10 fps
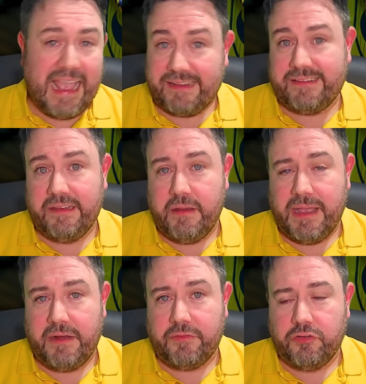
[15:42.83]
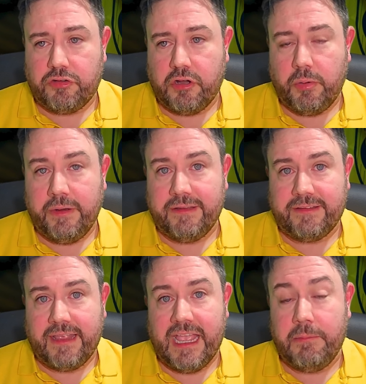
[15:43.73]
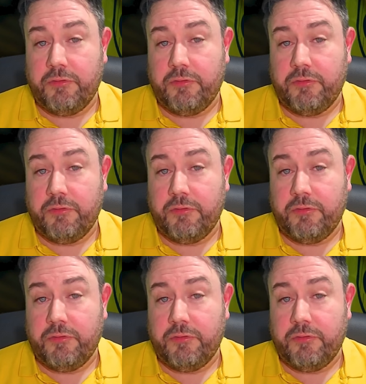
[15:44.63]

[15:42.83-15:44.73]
excellent amount of control in this game.